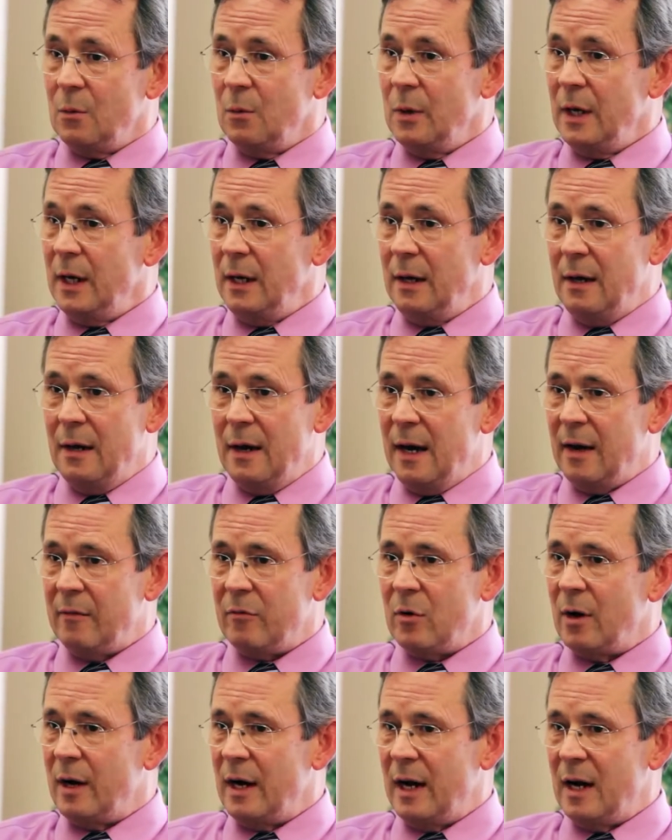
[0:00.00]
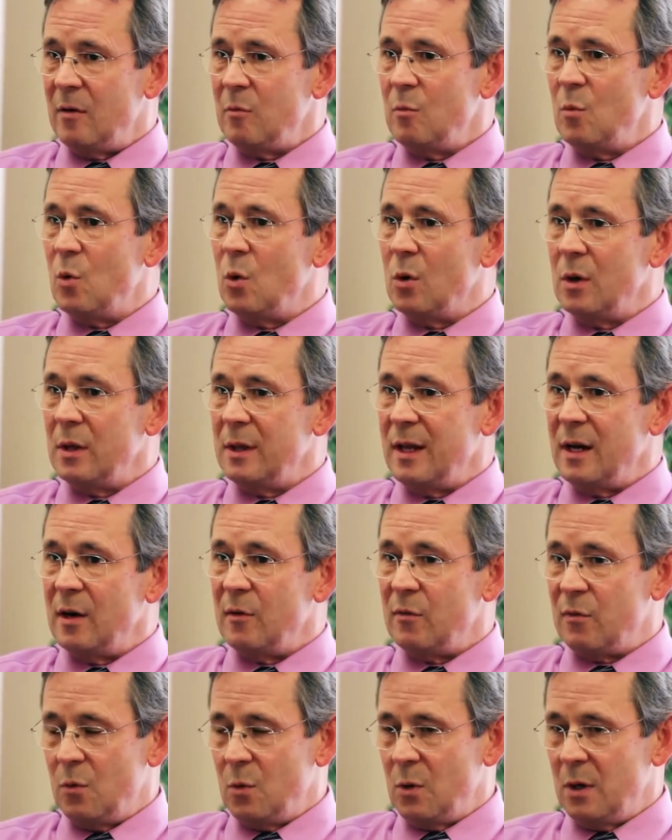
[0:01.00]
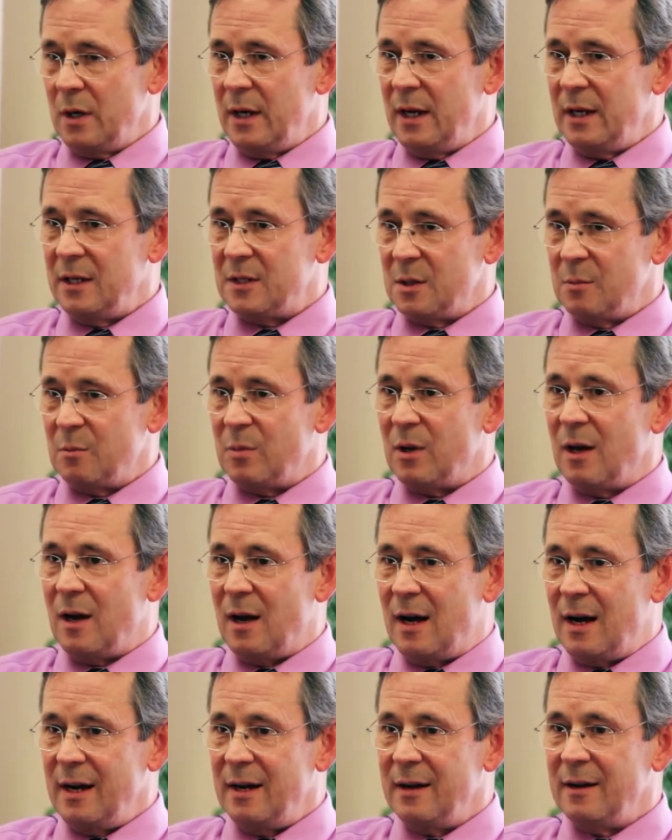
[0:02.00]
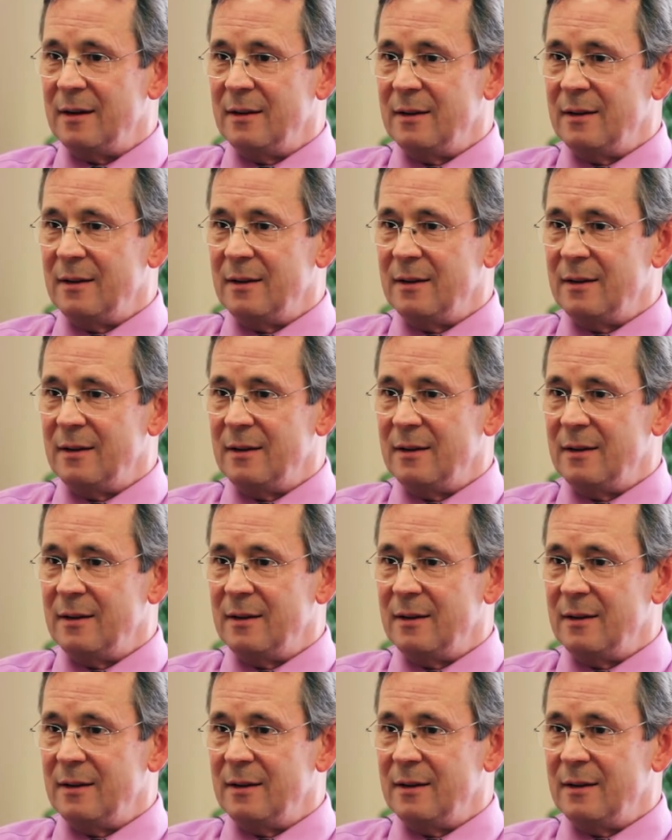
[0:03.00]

We never have more than a 4-day supply